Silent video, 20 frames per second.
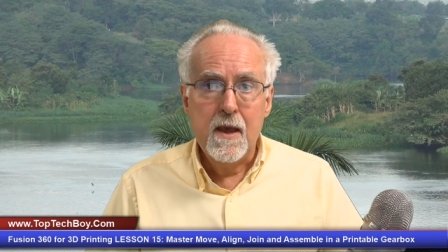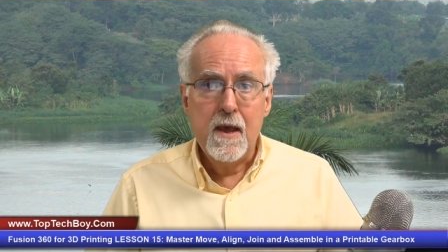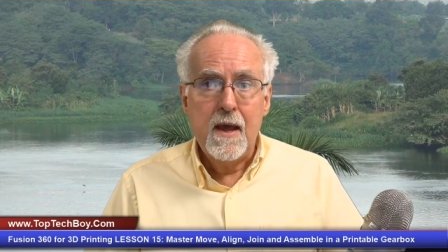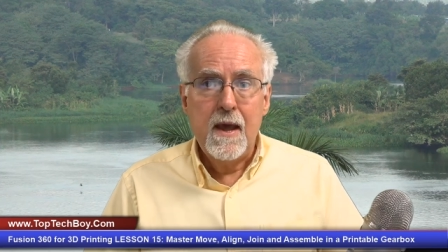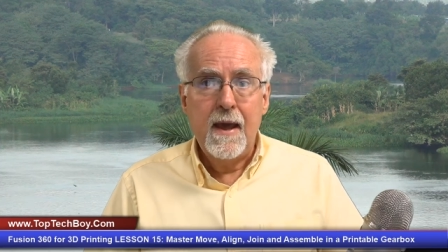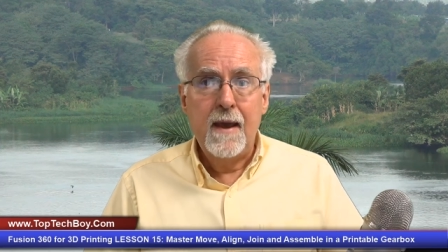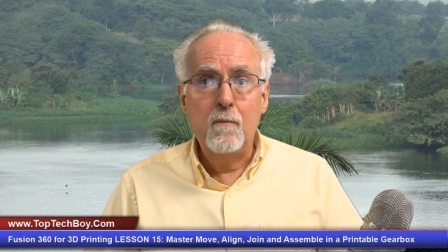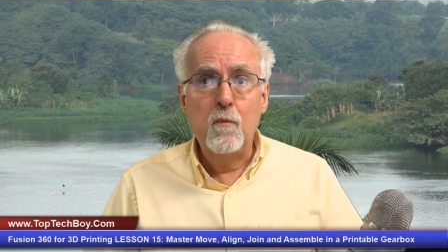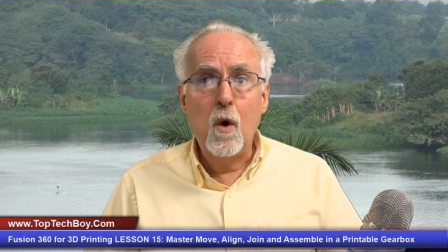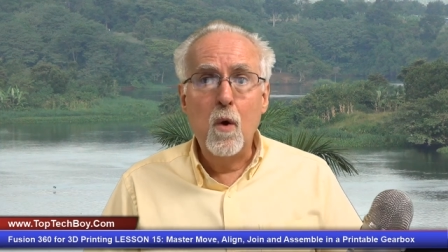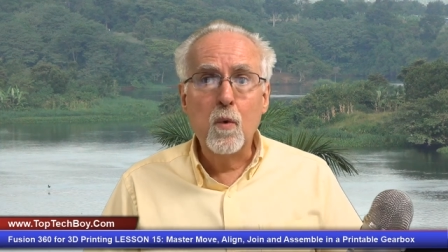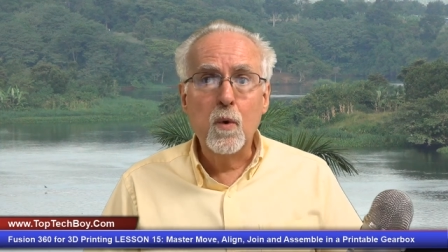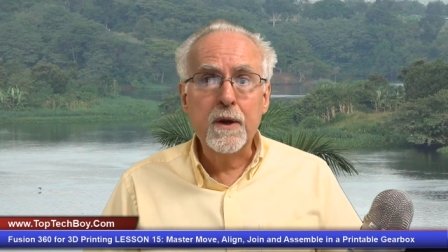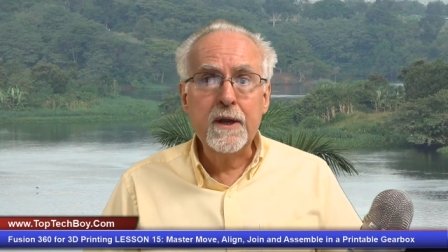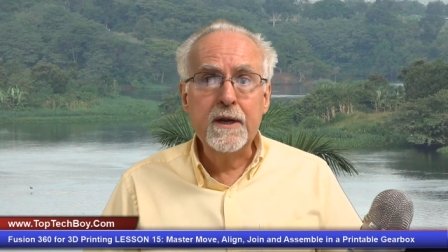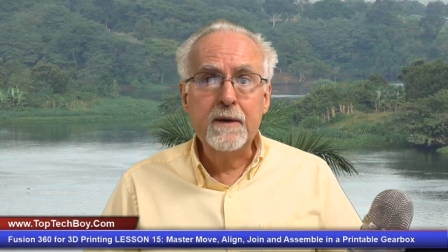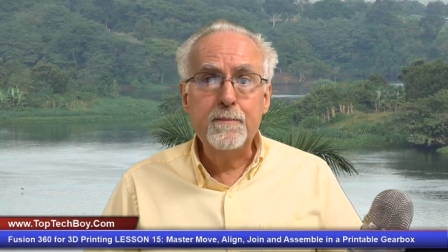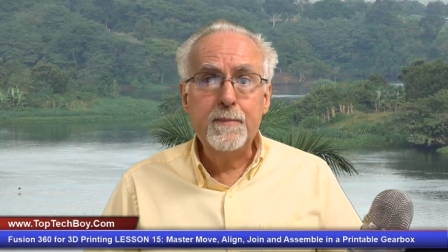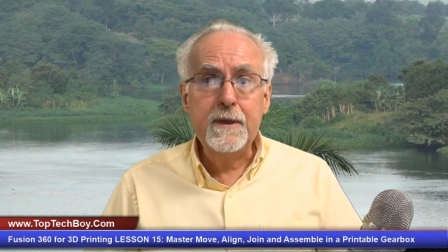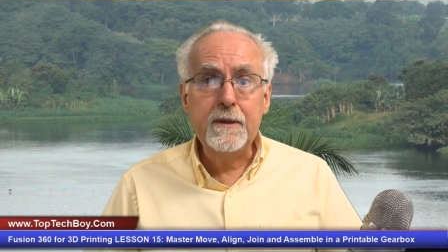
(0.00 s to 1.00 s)
And what we're going
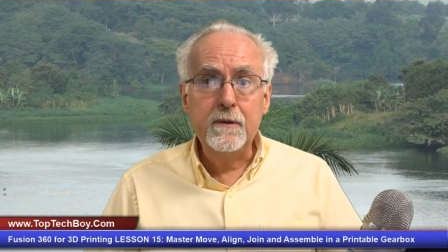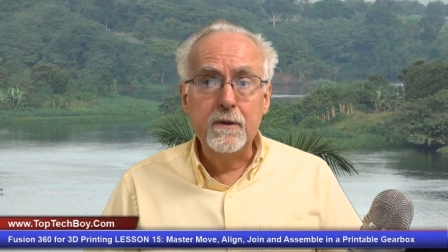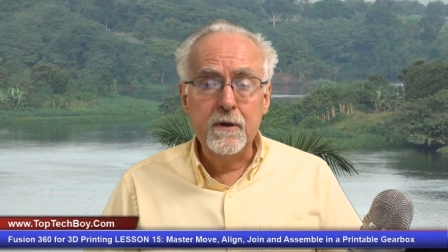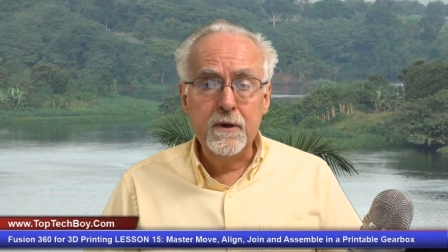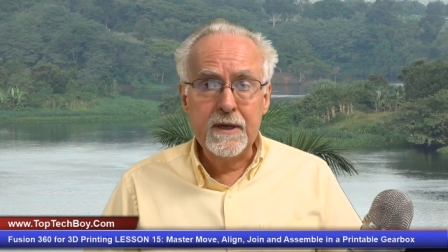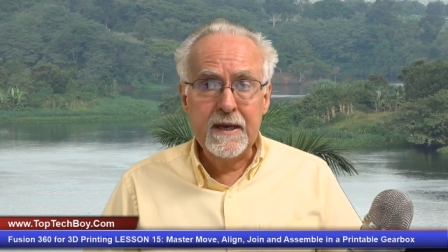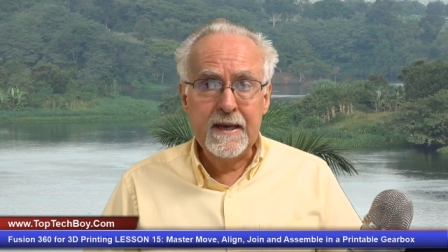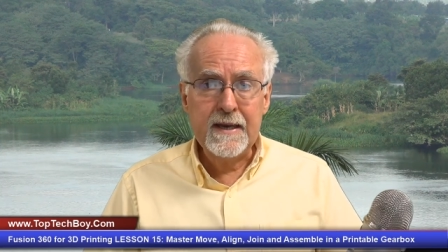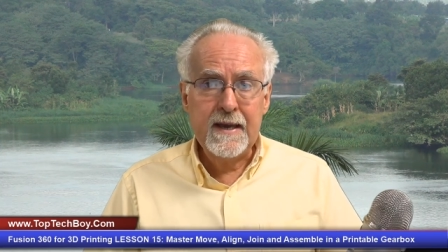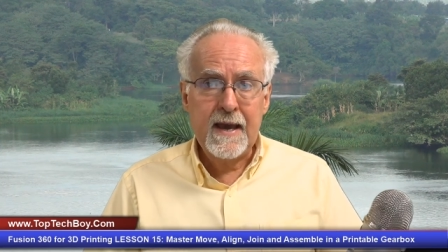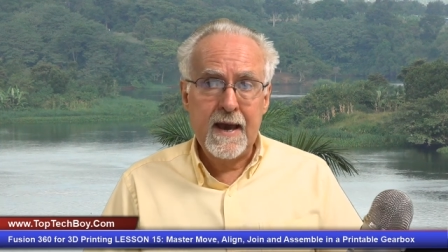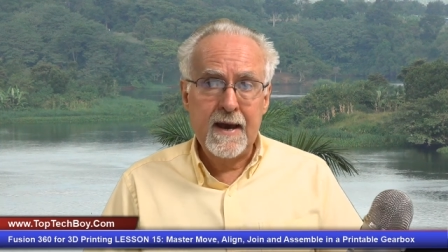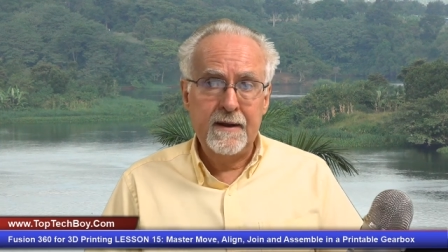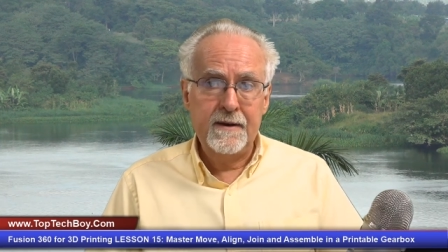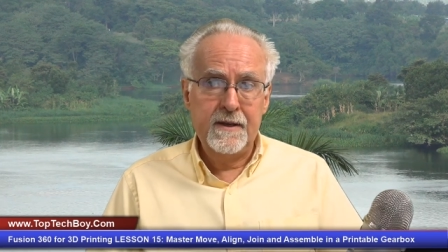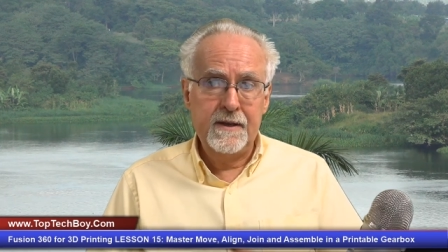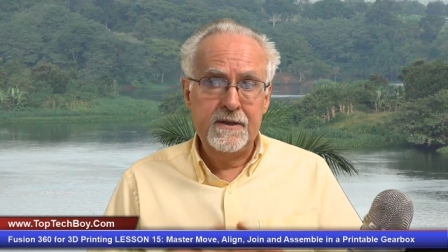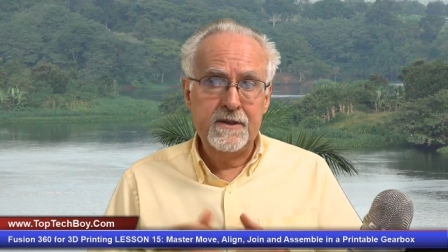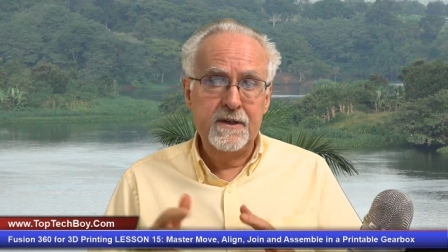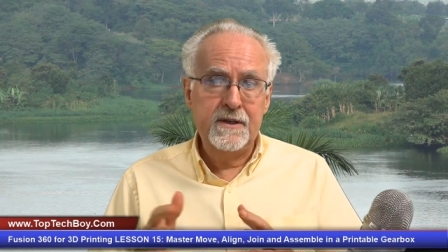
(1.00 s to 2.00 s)
to be looking at
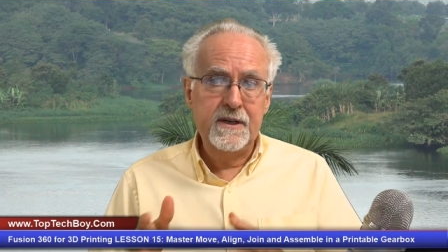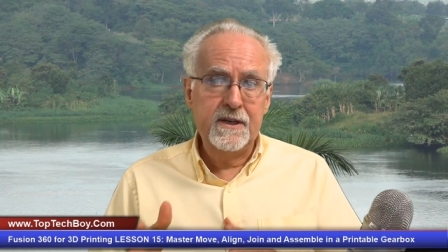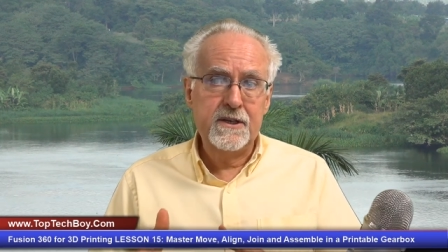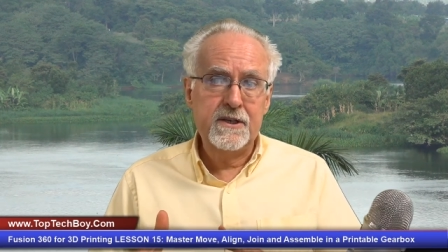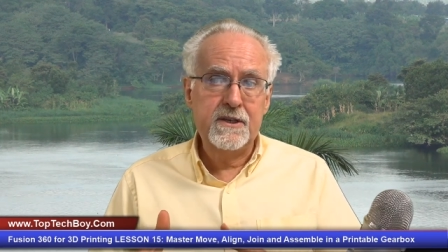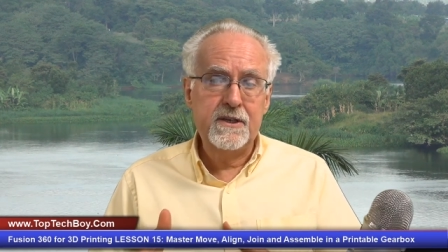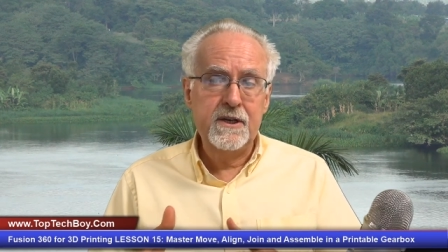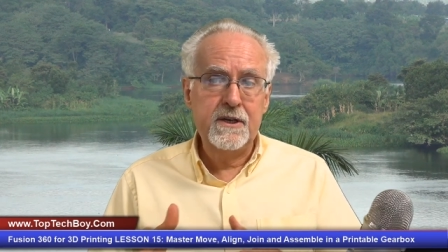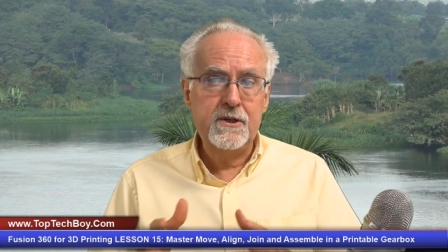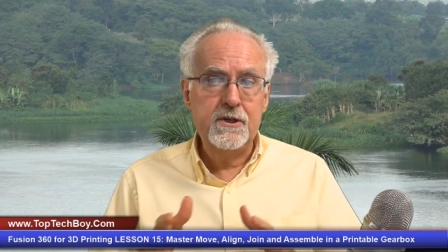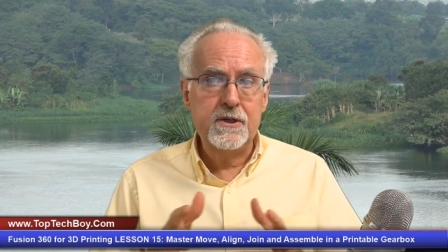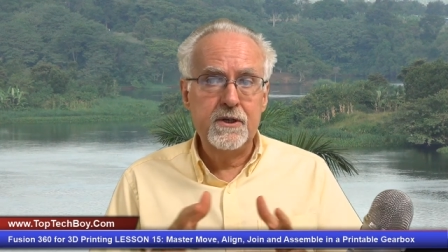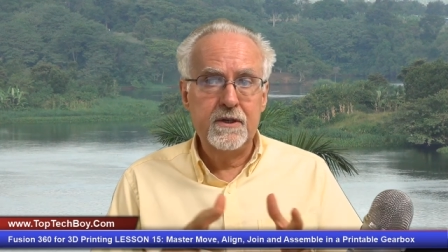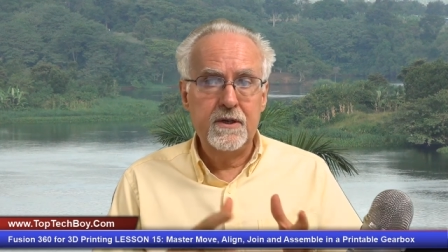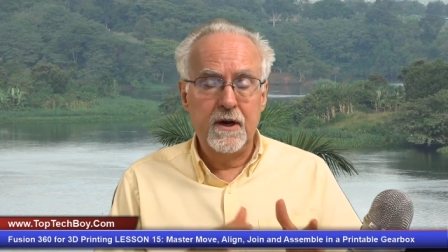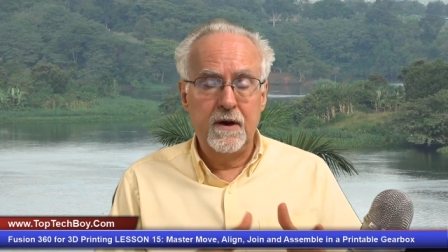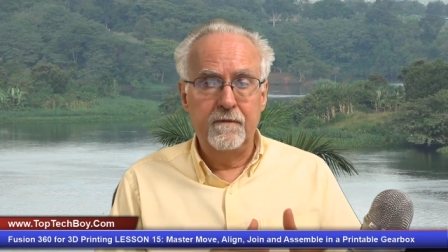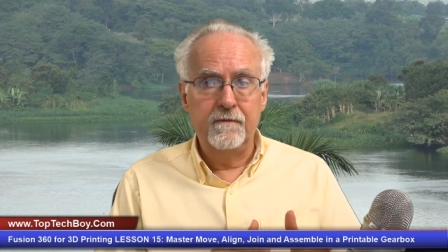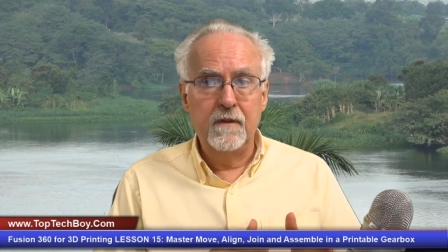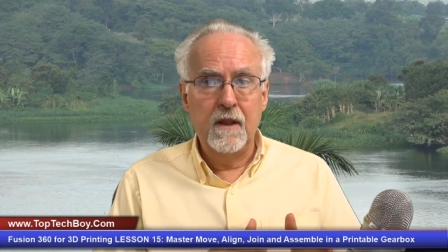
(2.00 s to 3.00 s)
is an extension
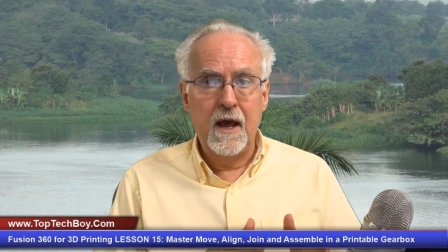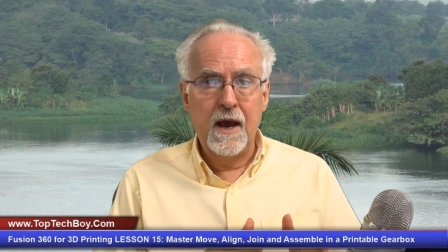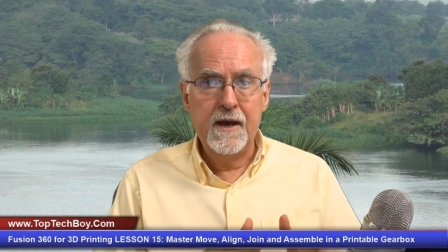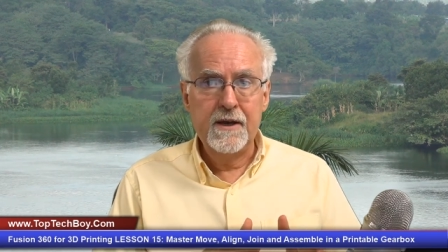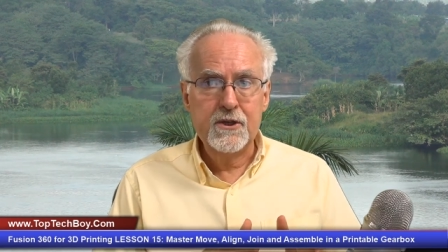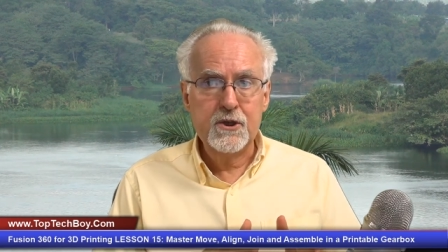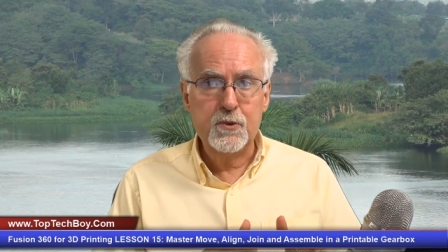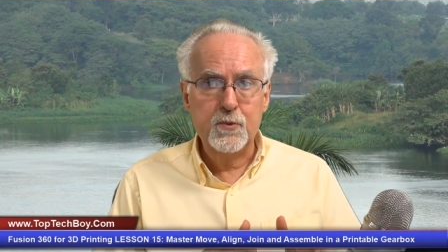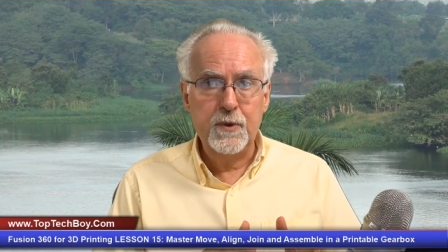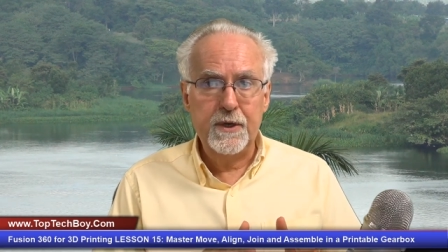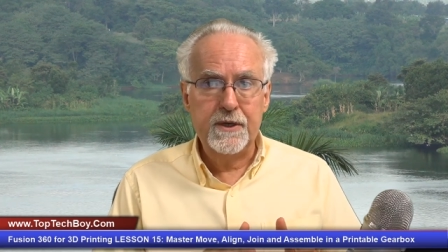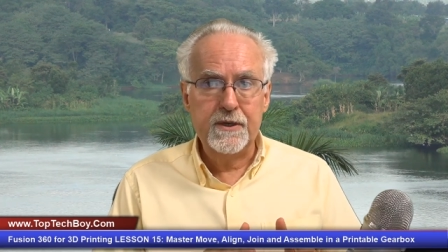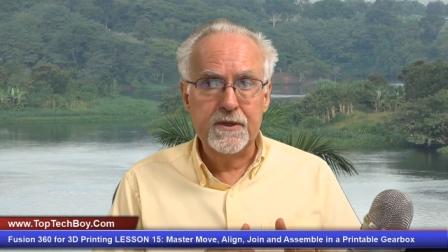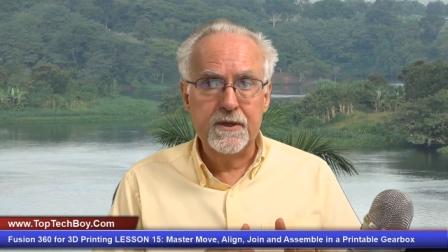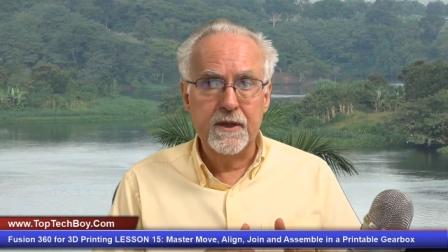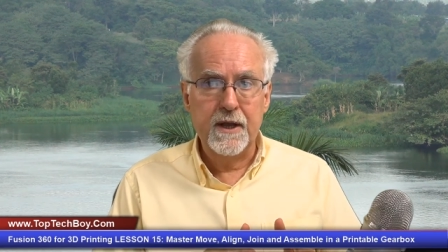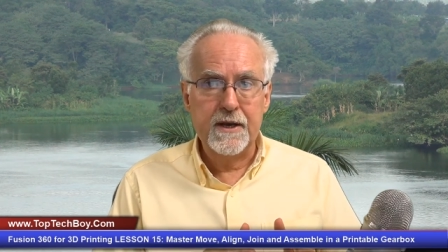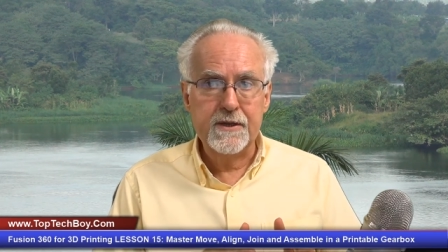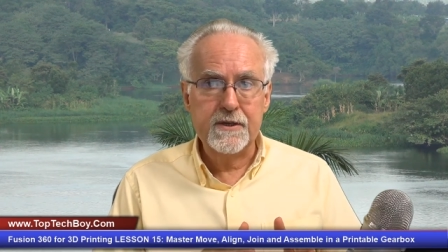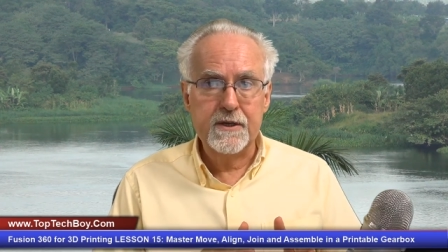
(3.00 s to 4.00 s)
of last week's
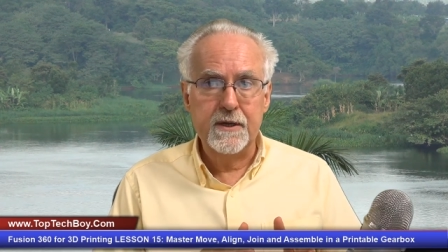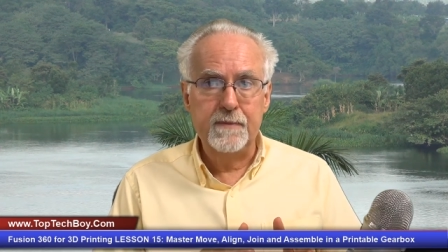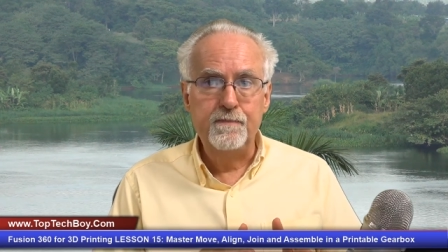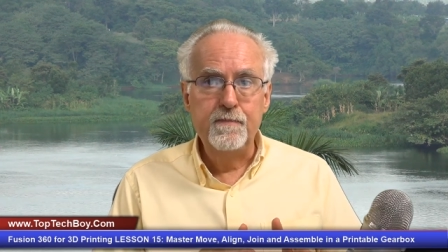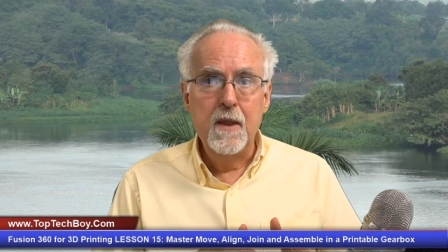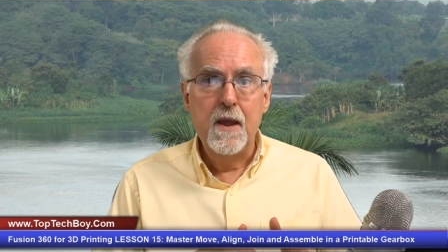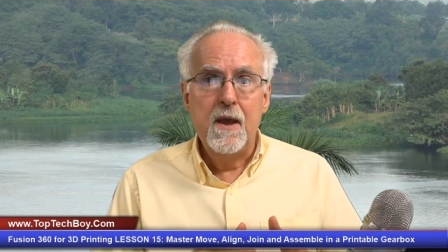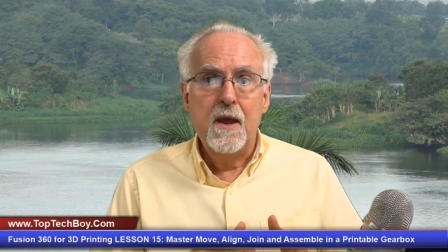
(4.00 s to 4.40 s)
lesson